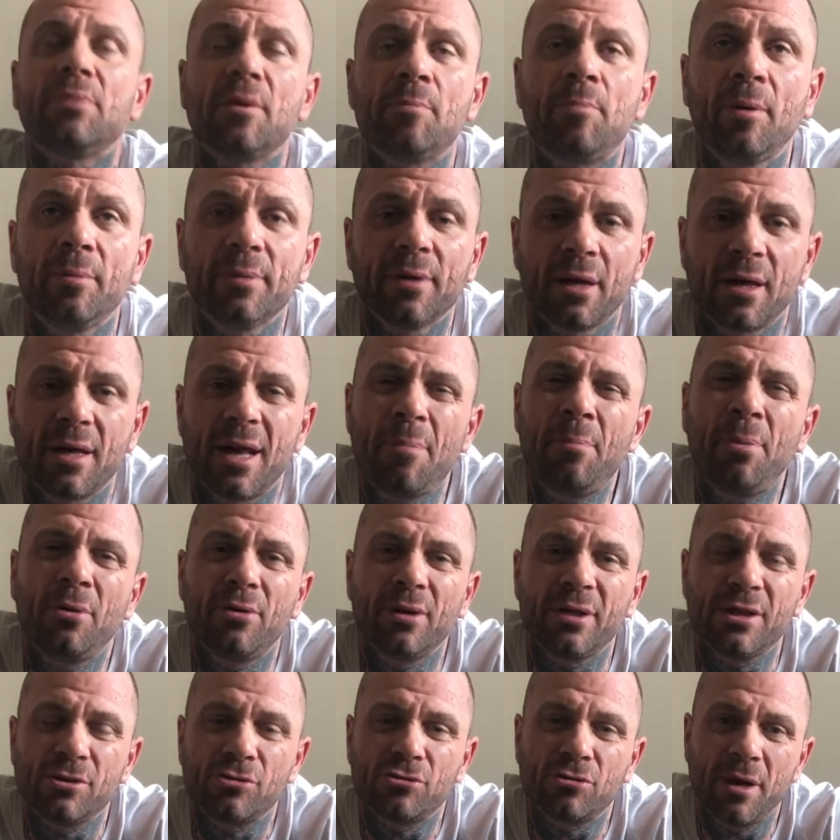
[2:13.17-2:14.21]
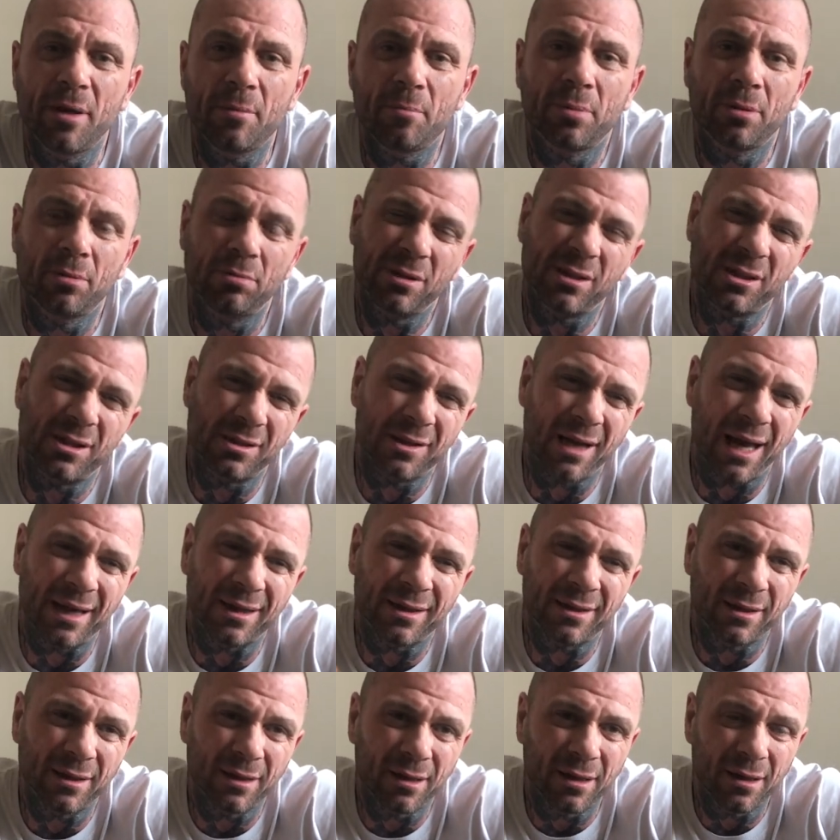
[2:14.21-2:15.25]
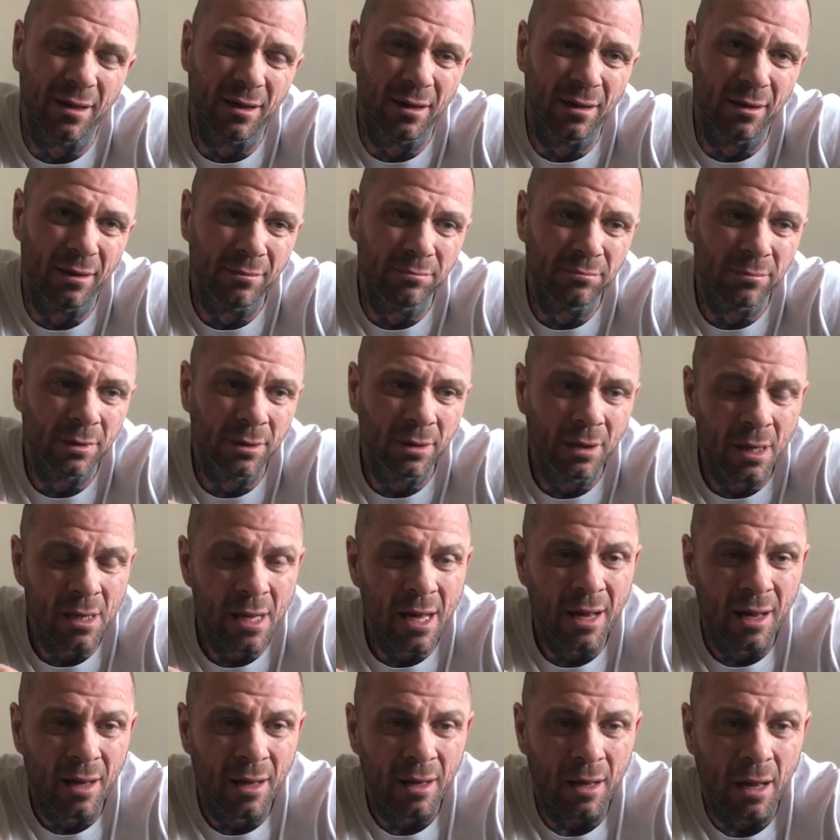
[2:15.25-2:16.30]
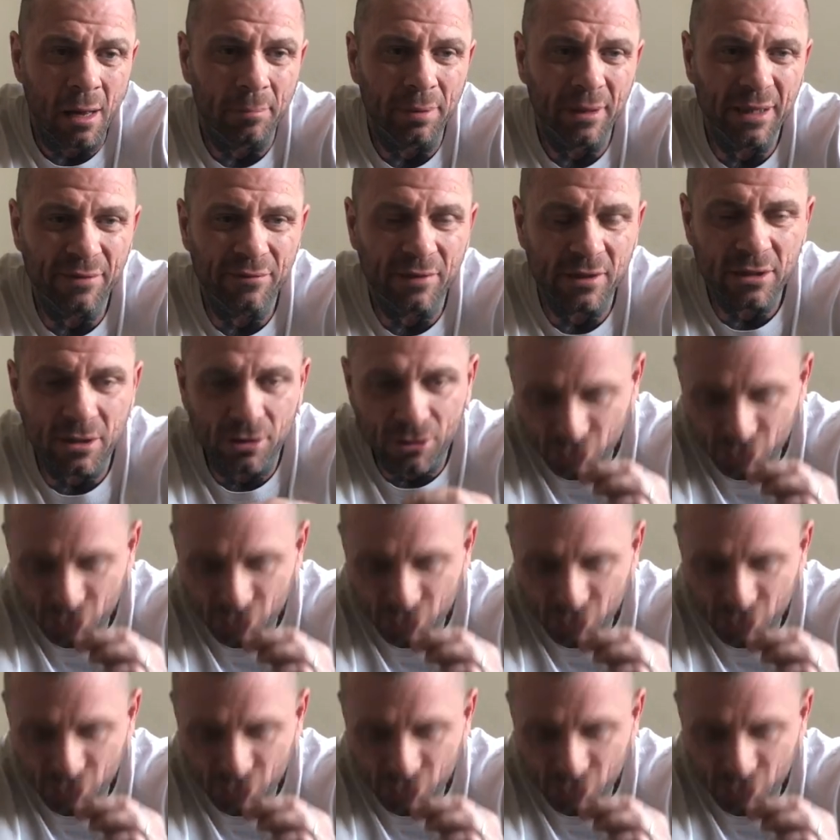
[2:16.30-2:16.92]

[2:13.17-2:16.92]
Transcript: They put me on an heparin drip, which is like, I believe it's a